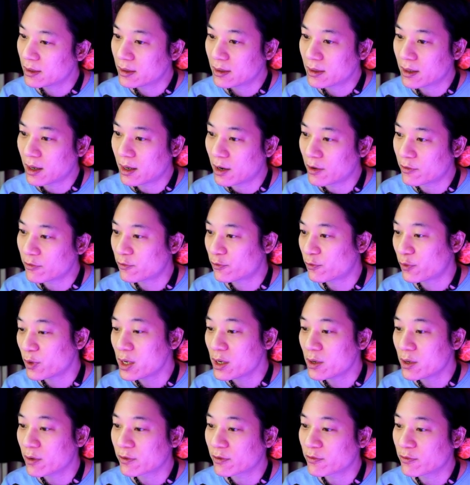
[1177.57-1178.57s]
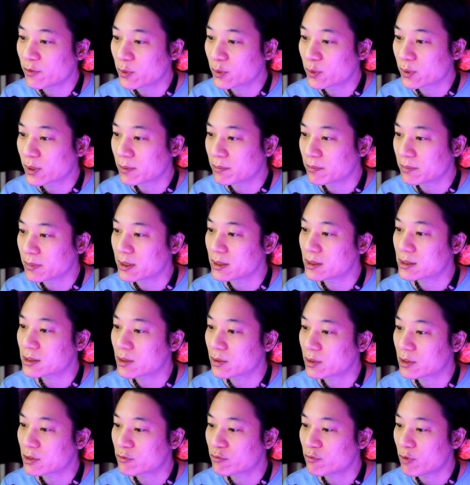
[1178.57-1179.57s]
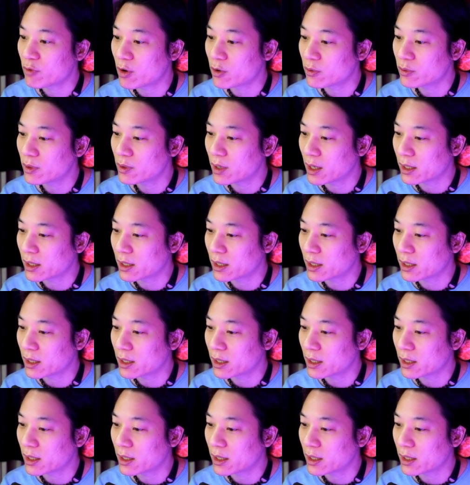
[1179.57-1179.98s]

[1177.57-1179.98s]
are 3 of the 4 numbers on this row.